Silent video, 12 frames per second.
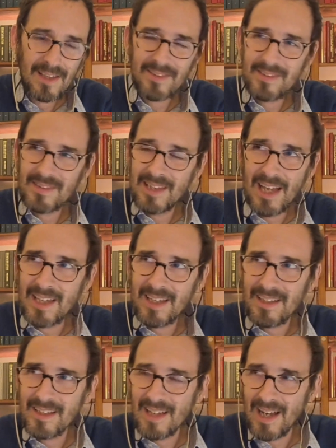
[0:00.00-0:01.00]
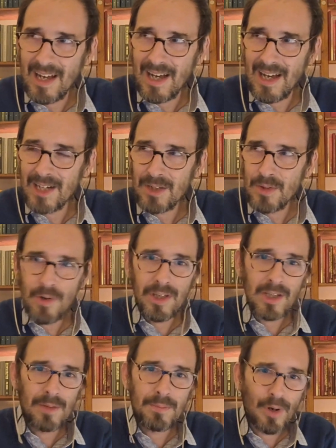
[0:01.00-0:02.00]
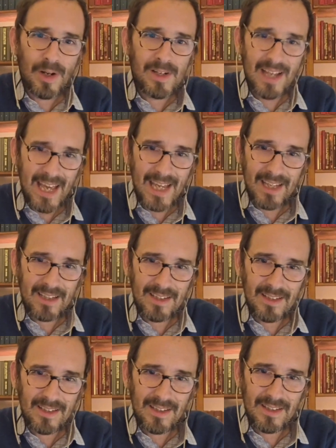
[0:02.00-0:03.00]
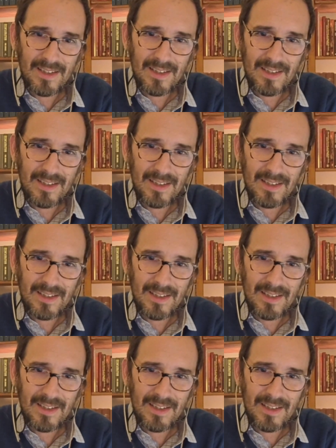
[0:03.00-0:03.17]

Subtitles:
is like uncooking a boiled egg.